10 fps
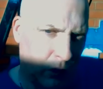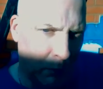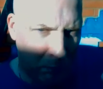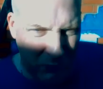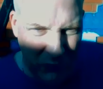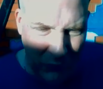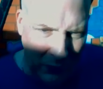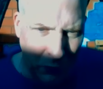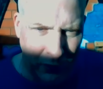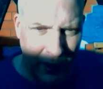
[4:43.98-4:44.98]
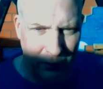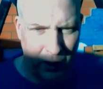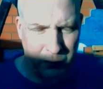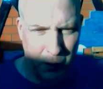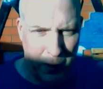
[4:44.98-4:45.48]
of fizzles out
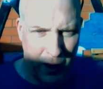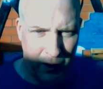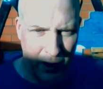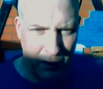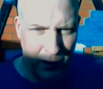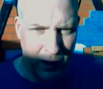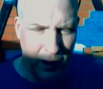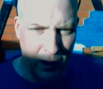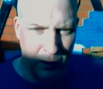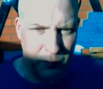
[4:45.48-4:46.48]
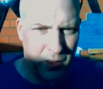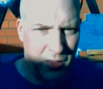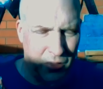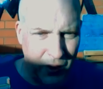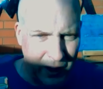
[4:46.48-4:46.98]
after about an hour and a half,
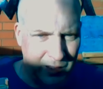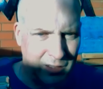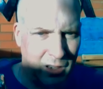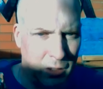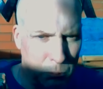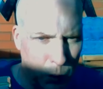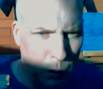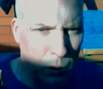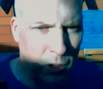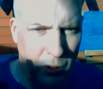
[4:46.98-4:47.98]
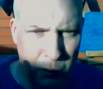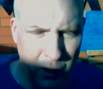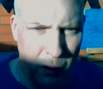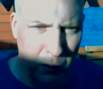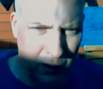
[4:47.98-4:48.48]
this is more of what I
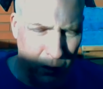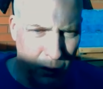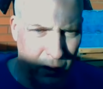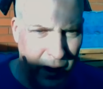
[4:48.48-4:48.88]
would call a